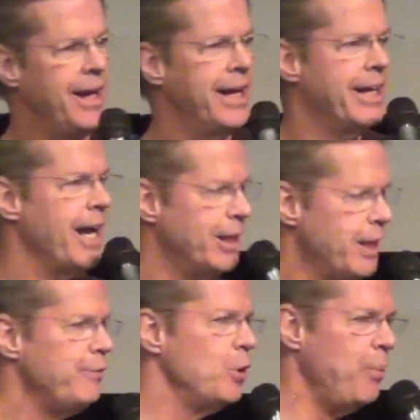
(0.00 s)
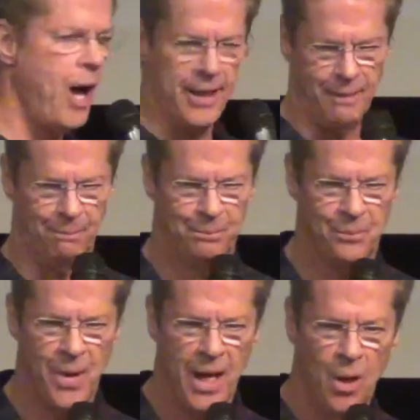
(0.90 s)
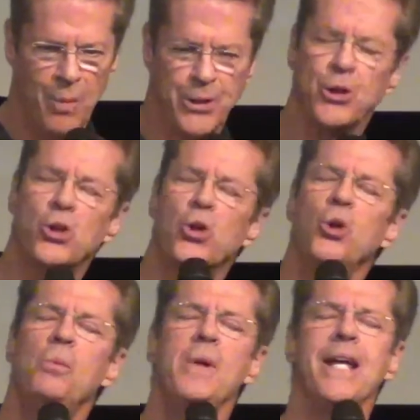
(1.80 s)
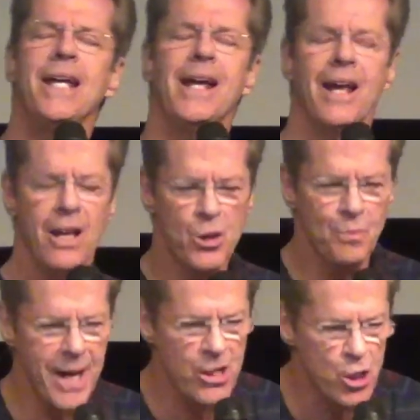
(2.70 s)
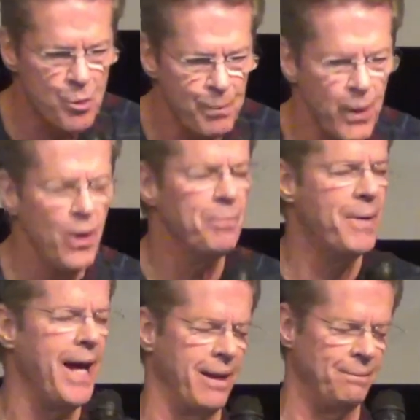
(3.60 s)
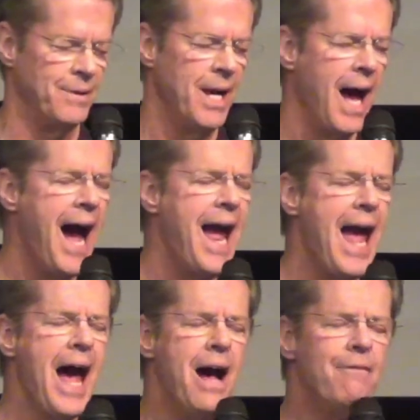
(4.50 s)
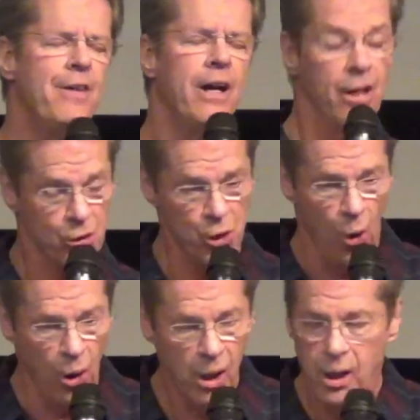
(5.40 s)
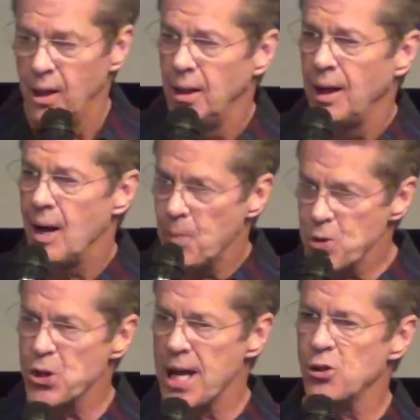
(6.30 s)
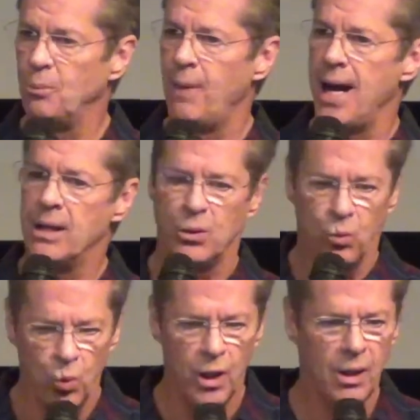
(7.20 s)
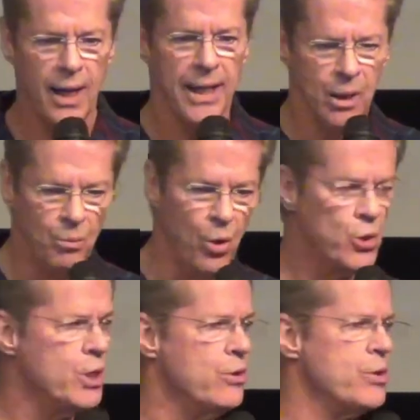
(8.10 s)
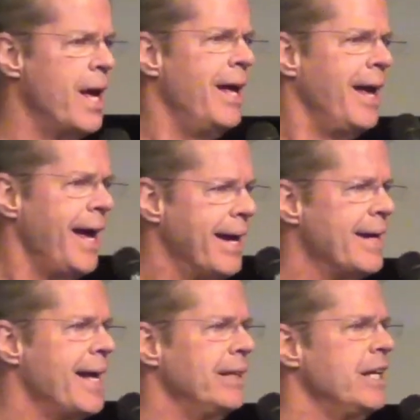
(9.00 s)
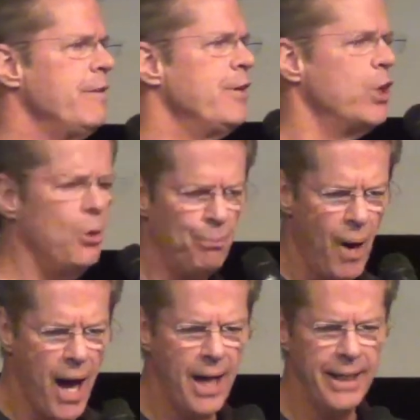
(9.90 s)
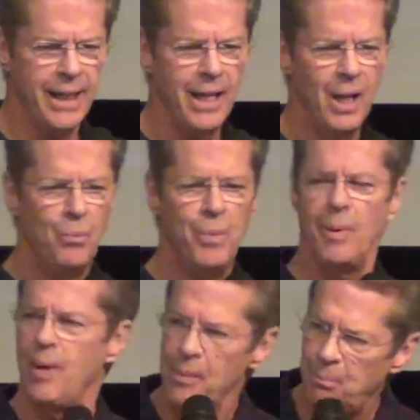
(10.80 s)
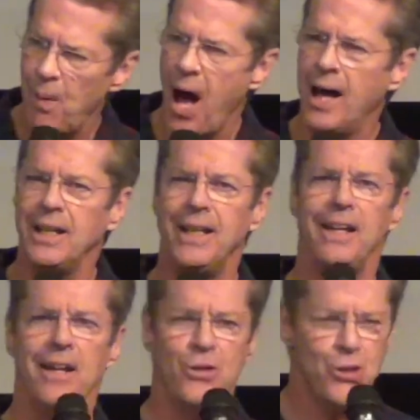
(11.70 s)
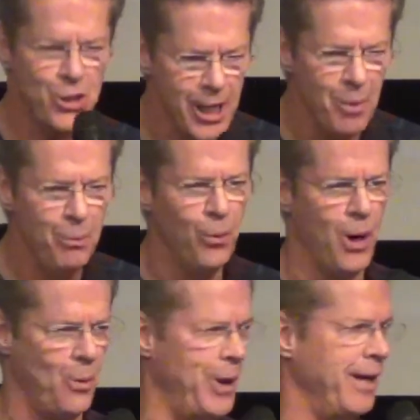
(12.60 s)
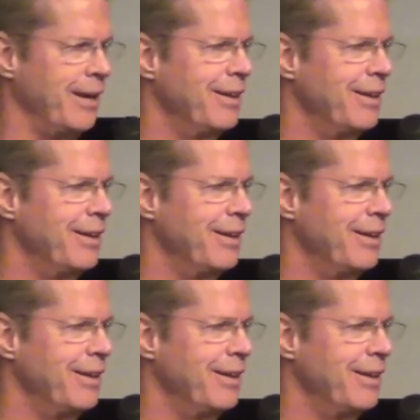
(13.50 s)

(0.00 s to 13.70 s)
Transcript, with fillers: and I live in a body. But the true me is my spirit man. I have a soul, I possess a mind, will, and emotions, and I live in a body but my body is temporary.